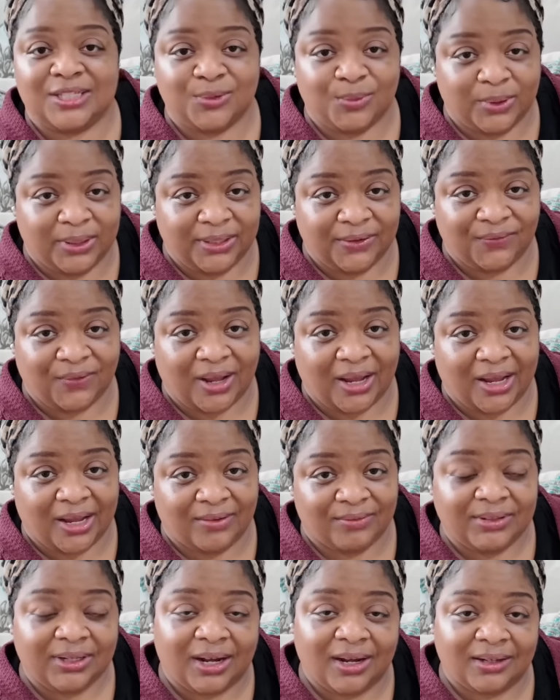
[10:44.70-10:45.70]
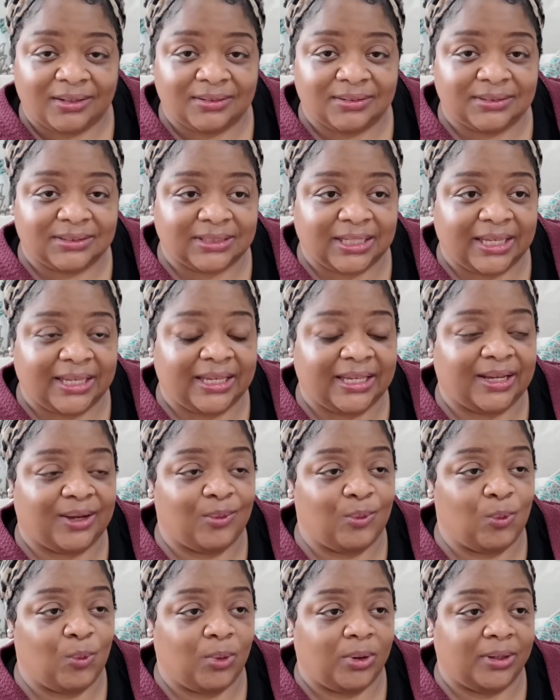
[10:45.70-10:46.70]
$25
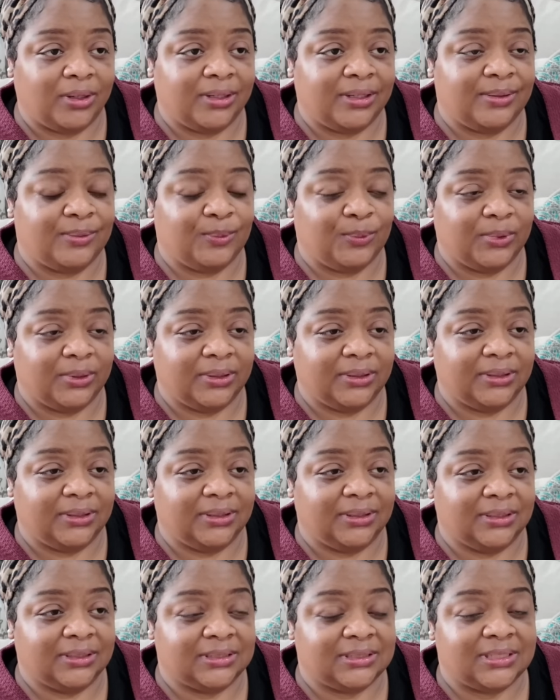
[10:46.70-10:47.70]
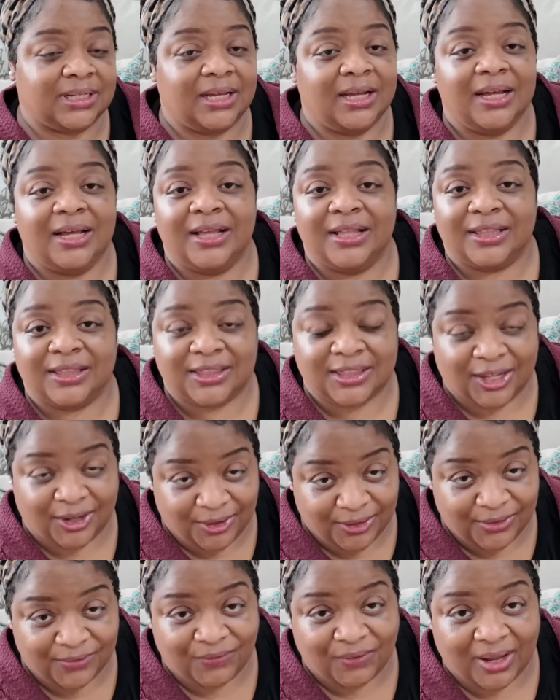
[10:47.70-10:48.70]
and one was
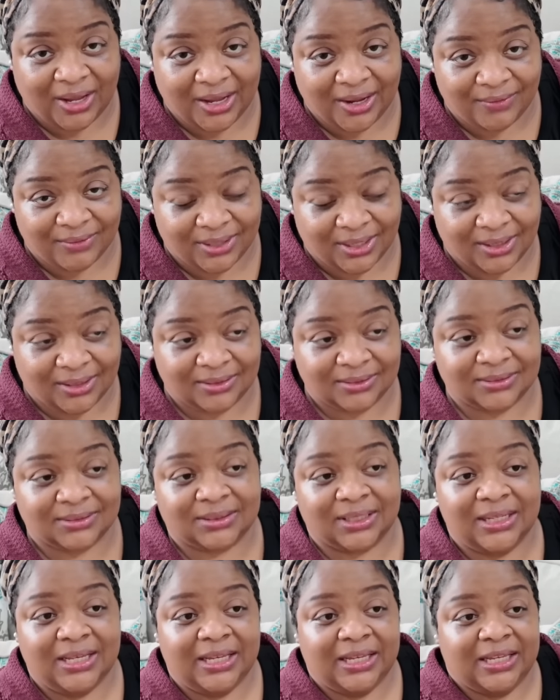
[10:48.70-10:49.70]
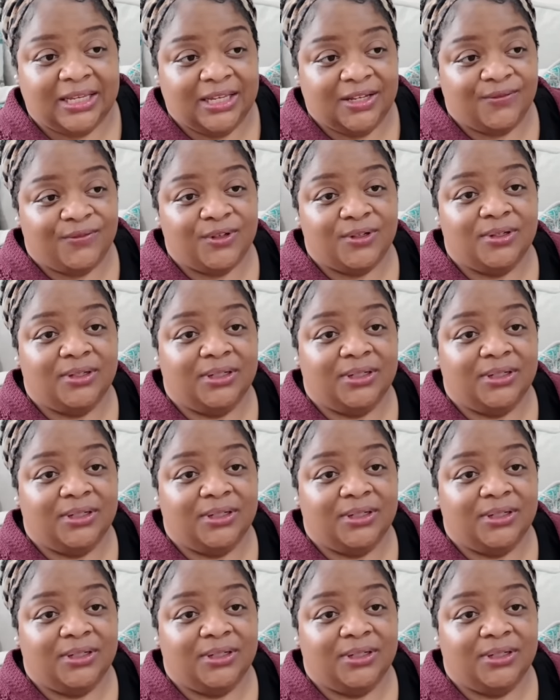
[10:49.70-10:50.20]
$35. If you